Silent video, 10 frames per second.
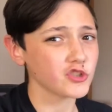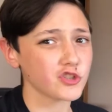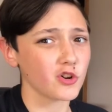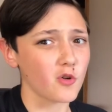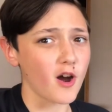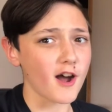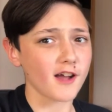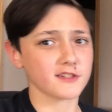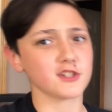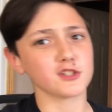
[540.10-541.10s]
So,
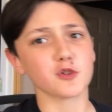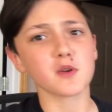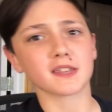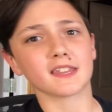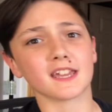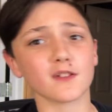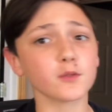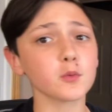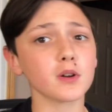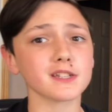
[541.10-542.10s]
just a quick thing, if
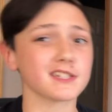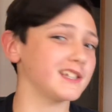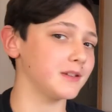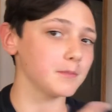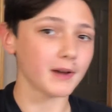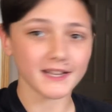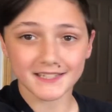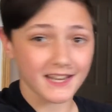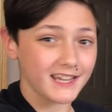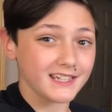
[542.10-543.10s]
you want to see my
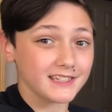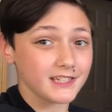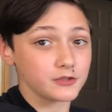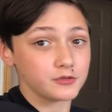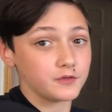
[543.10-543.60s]
tank get